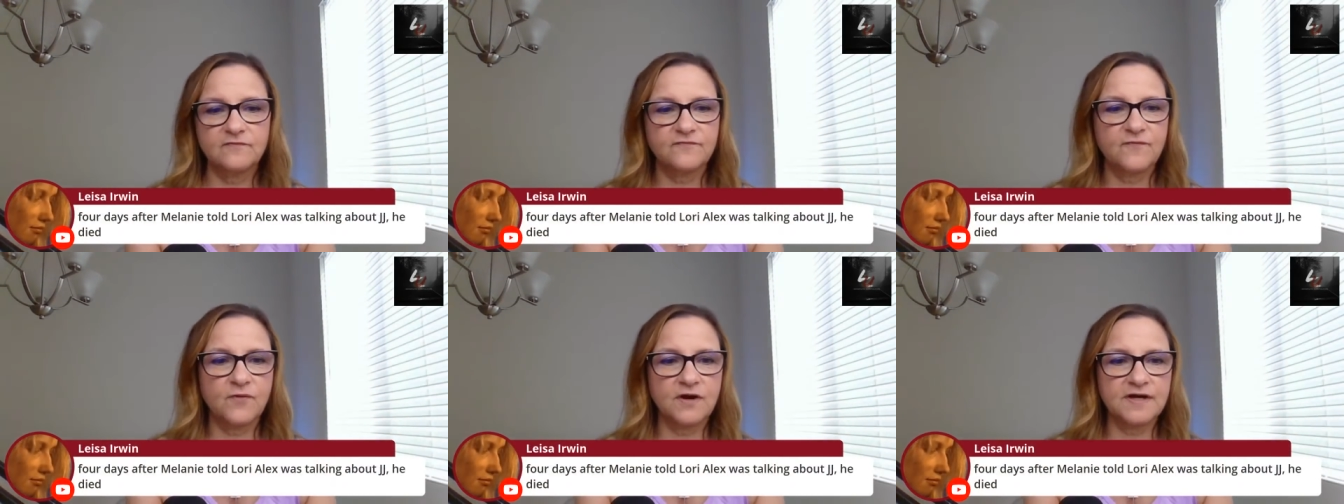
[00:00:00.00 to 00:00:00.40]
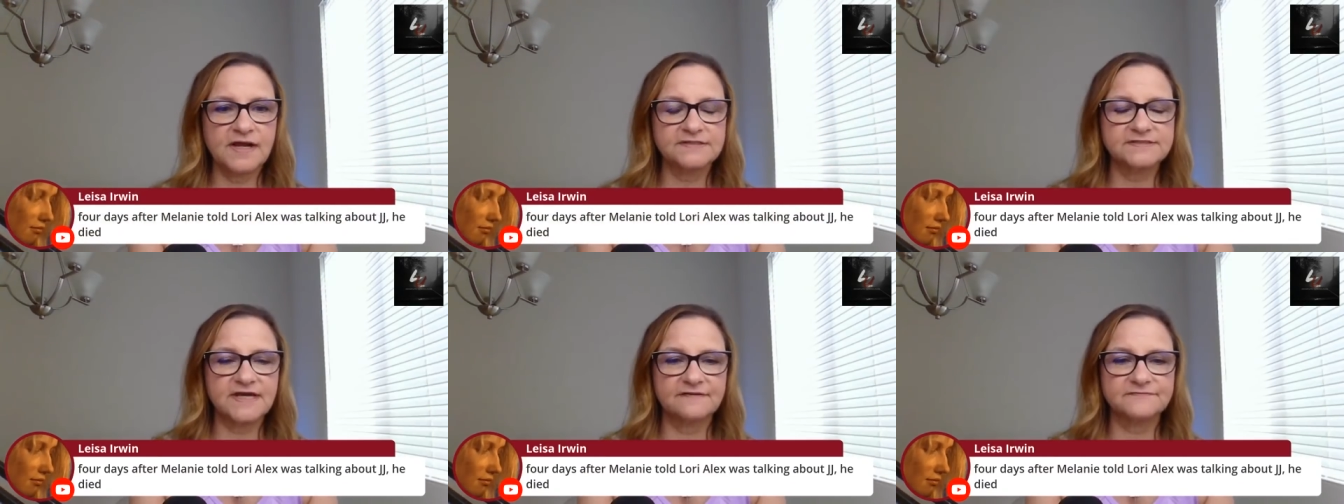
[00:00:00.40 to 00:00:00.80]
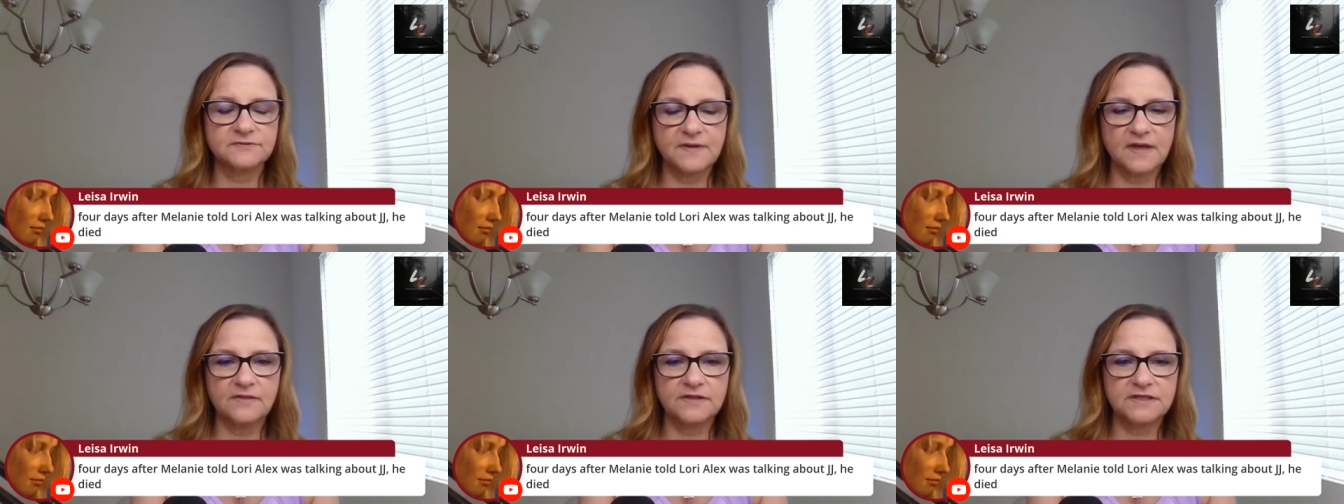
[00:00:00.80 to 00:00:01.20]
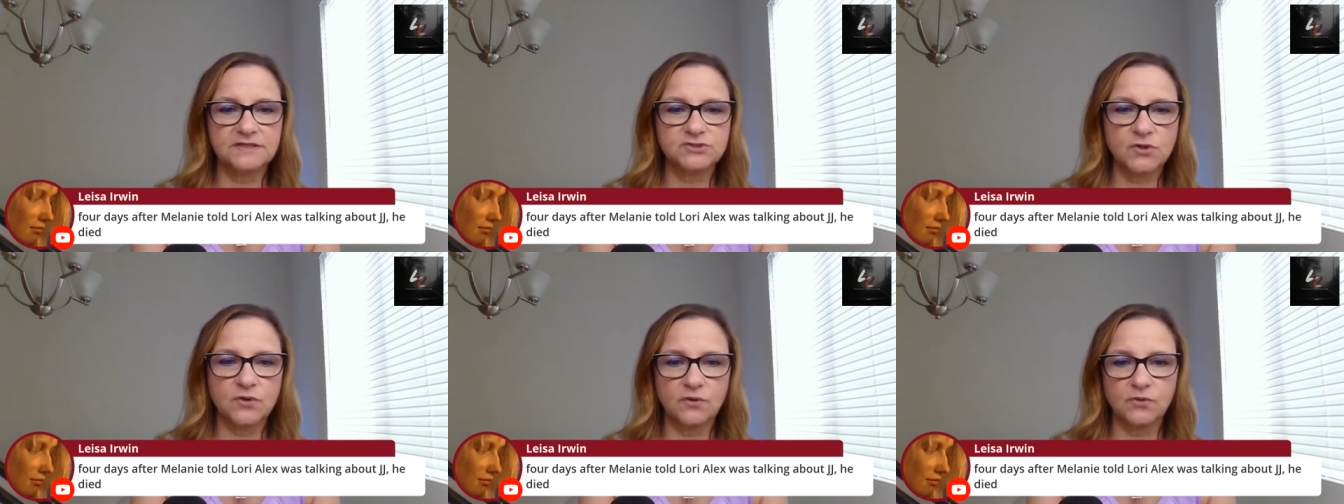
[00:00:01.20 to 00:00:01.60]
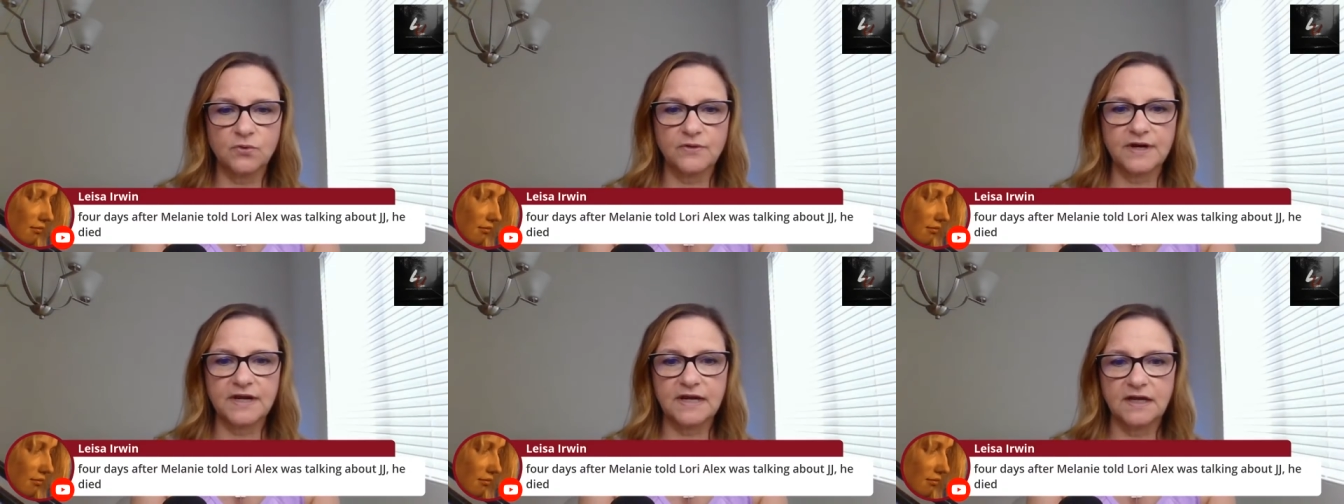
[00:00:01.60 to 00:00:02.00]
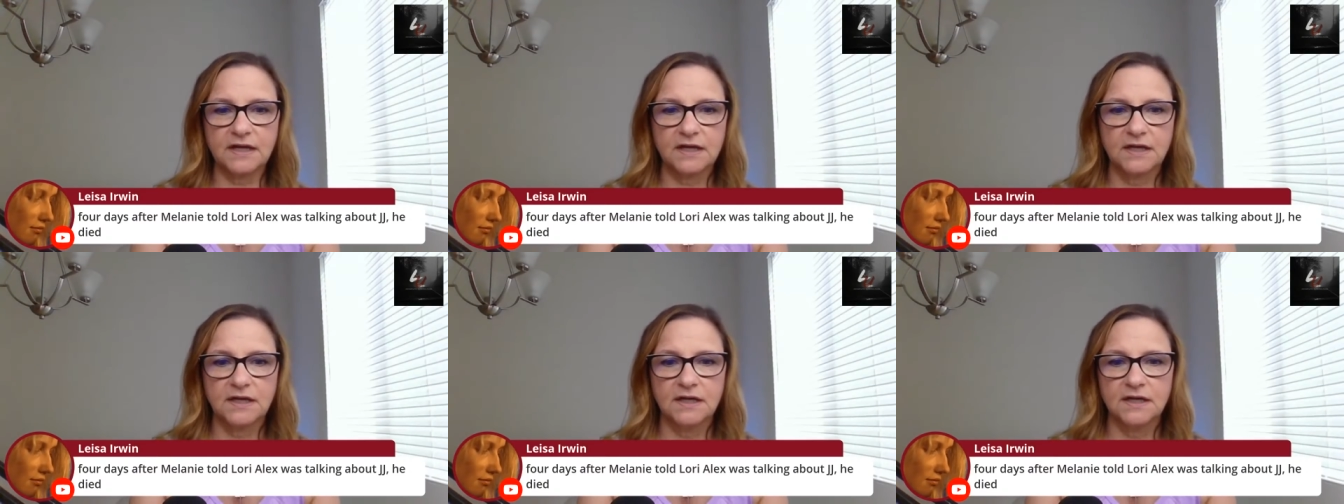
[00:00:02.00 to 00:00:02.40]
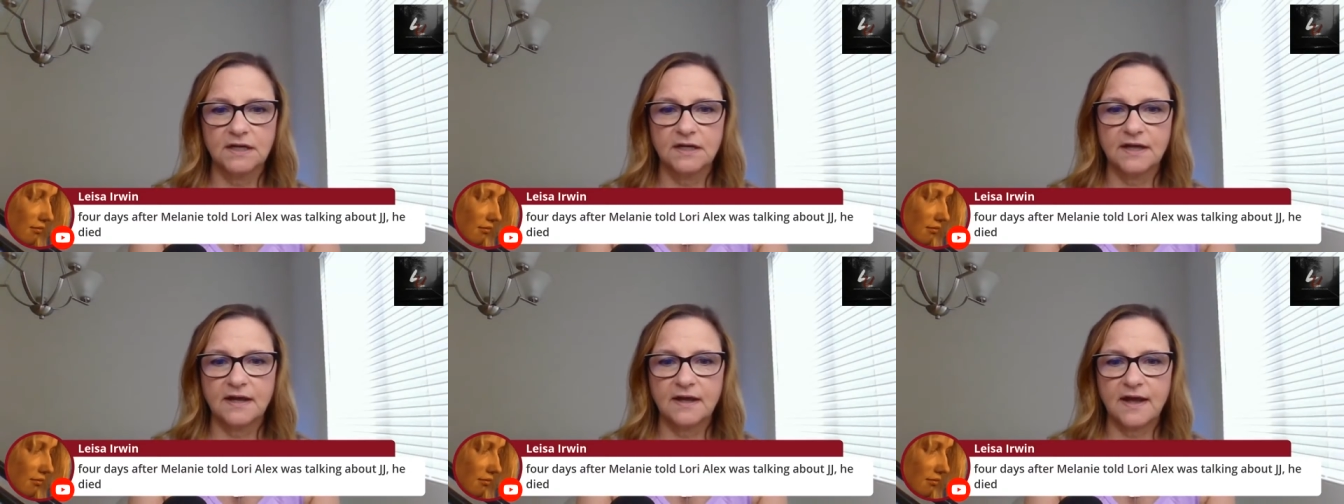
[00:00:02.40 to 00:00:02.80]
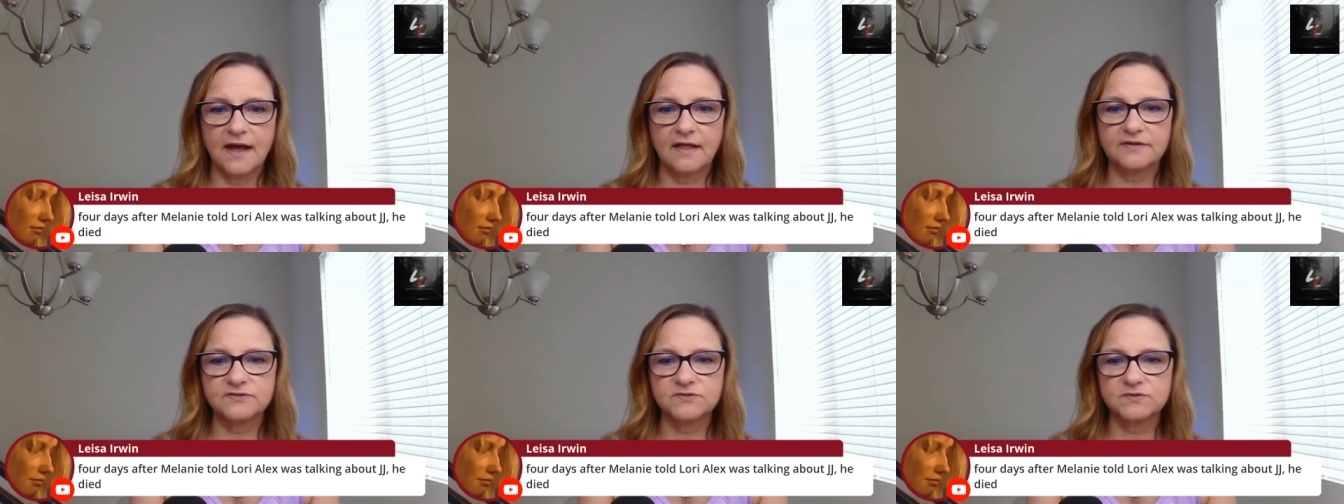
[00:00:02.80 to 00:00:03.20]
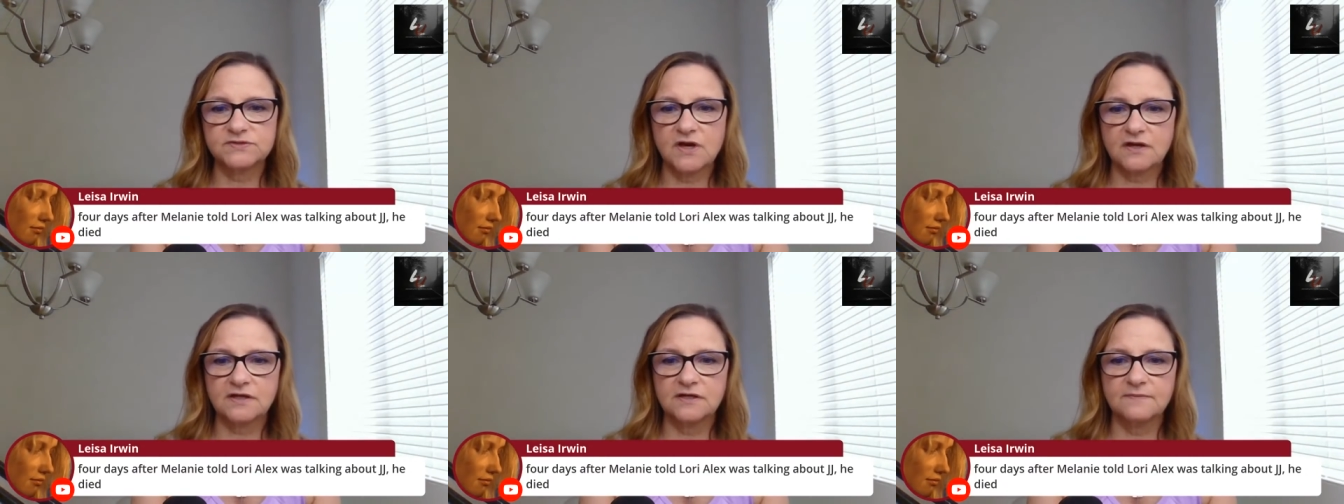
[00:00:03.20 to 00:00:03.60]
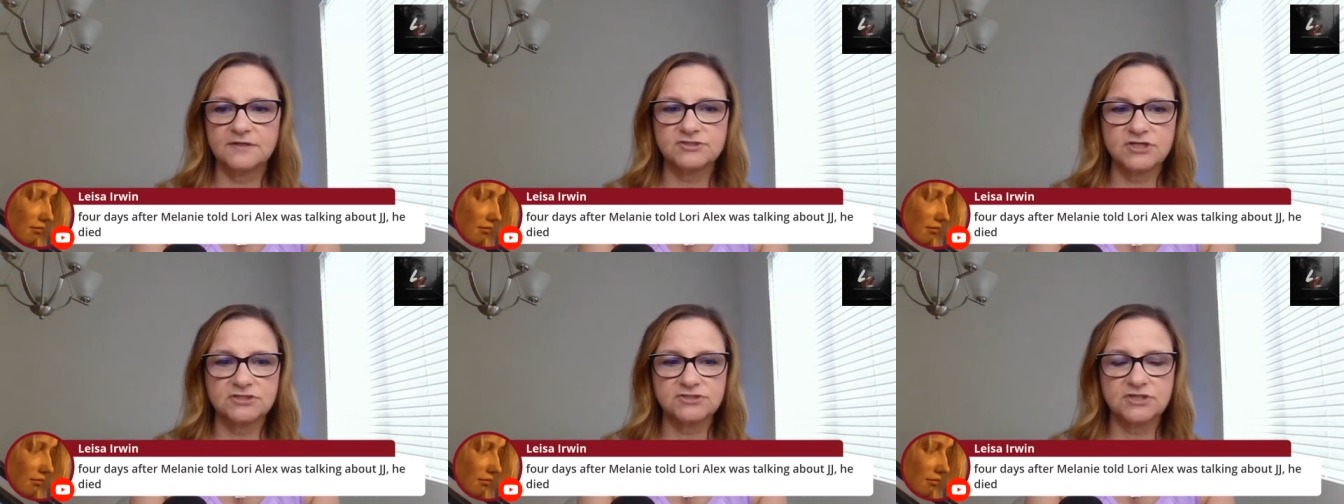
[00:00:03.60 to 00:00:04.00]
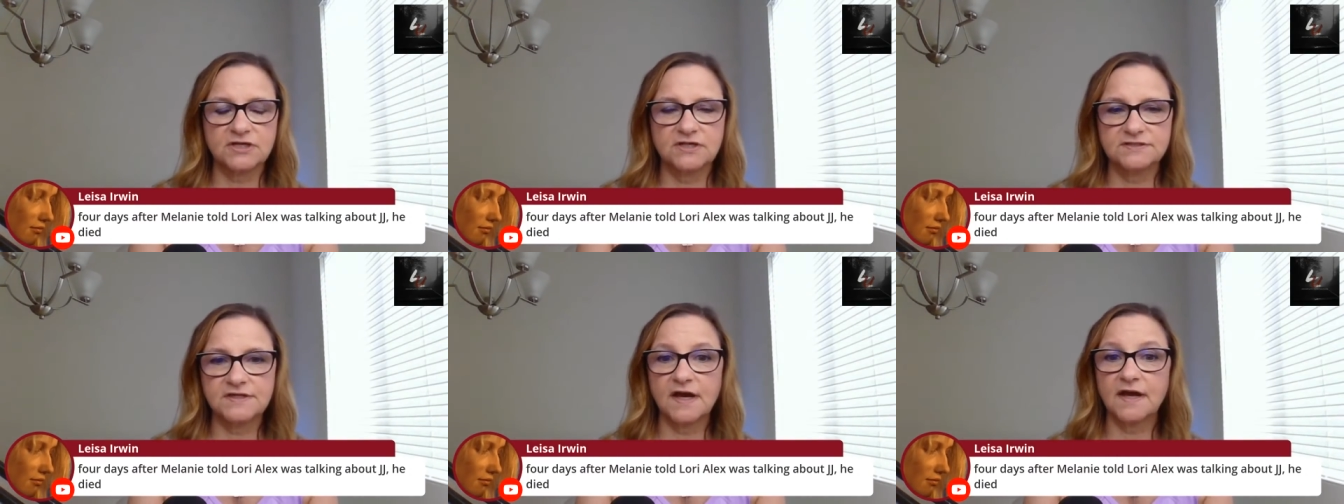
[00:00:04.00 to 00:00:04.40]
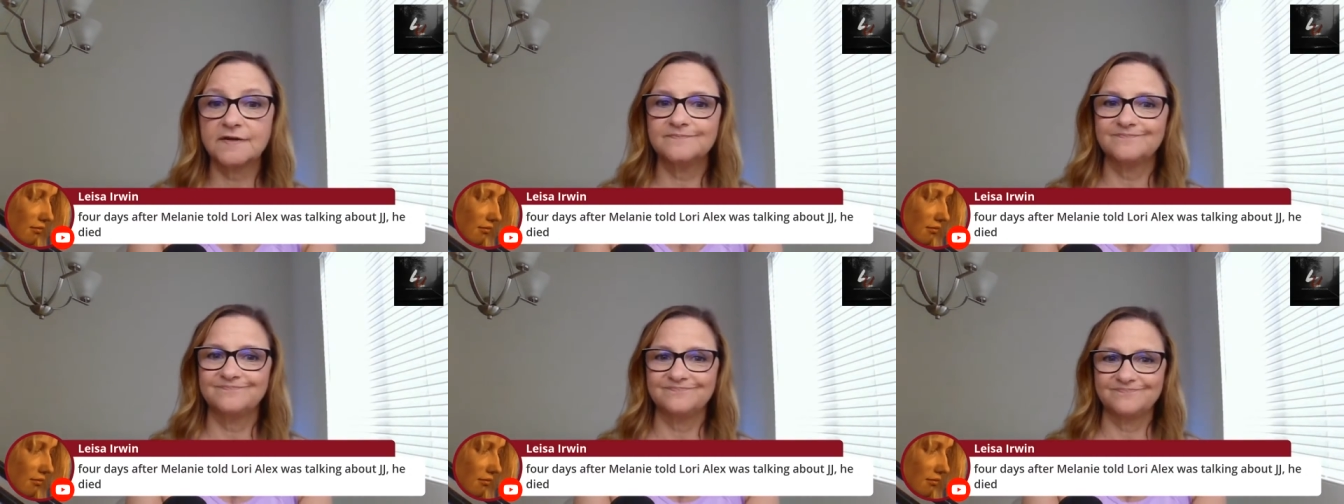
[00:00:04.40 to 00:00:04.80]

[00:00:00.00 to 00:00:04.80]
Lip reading: 4 days after Melanie told Lori Alex was talking about JJ, he died.